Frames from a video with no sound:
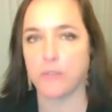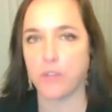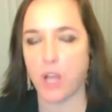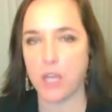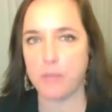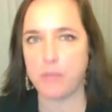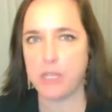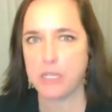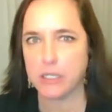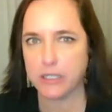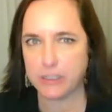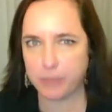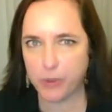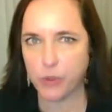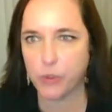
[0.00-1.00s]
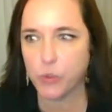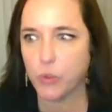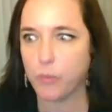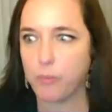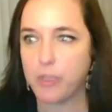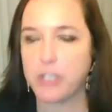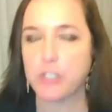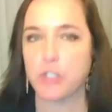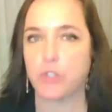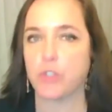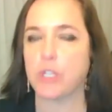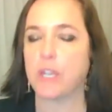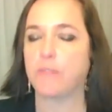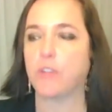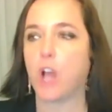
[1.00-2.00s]
I've got to be in a spiritual
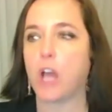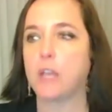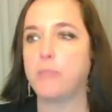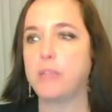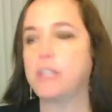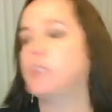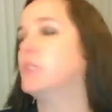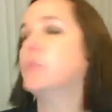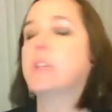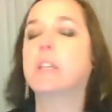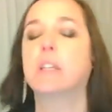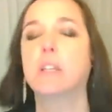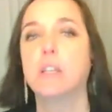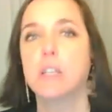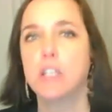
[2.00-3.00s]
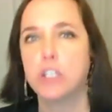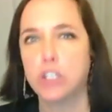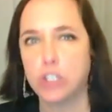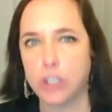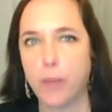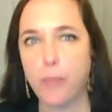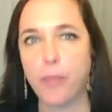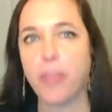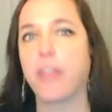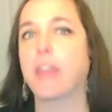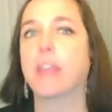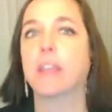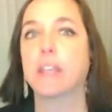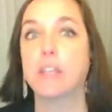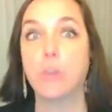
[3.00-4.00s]
ministry. I've got to be doing
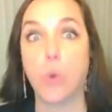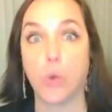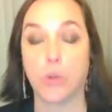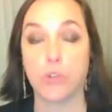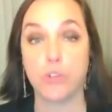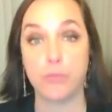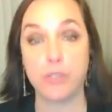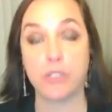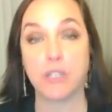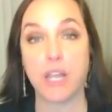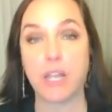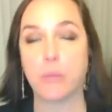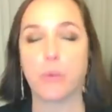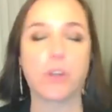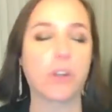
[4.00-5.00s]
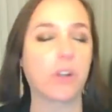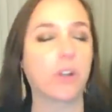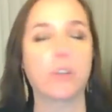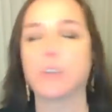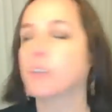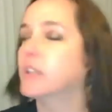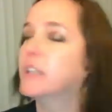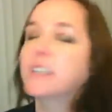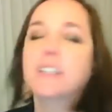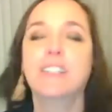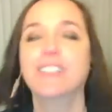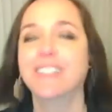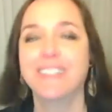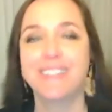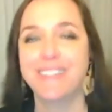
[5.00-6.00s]
something in order to be a light worker.
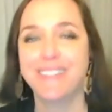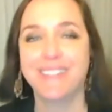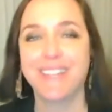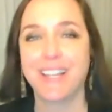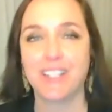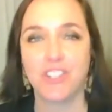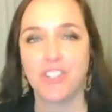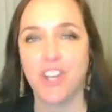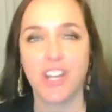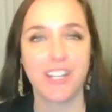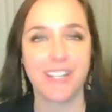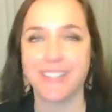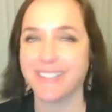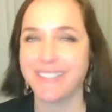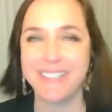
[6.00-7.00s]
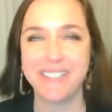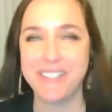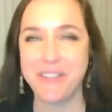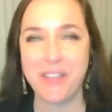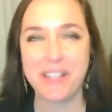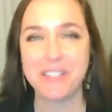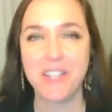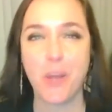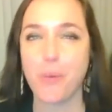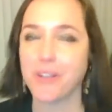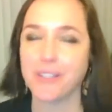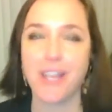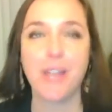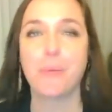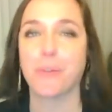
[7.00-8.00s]
That's not it. That's not
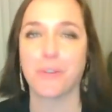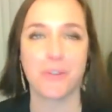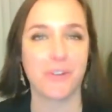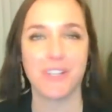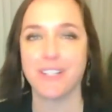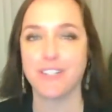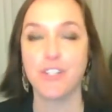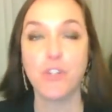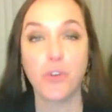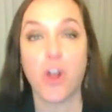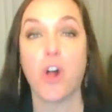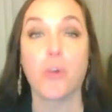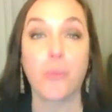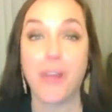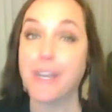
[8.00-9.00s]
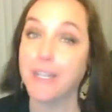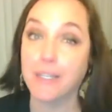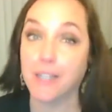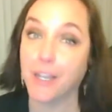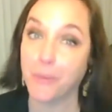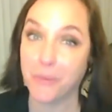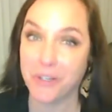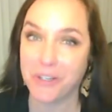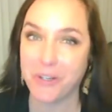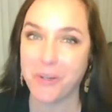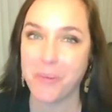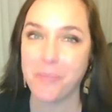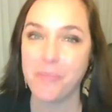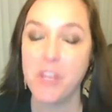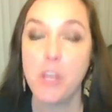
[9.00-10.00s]
what a light worker is. You're already a light
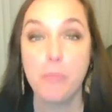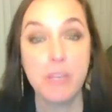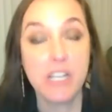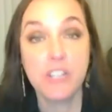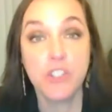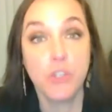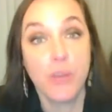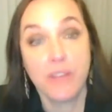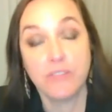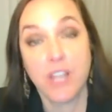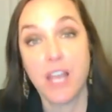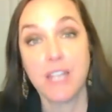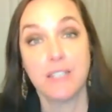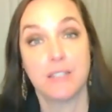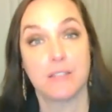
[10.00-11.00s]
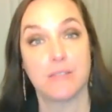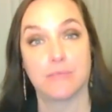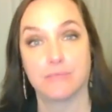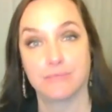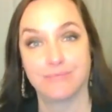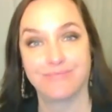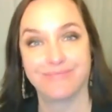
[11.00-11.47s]
worker because you have light.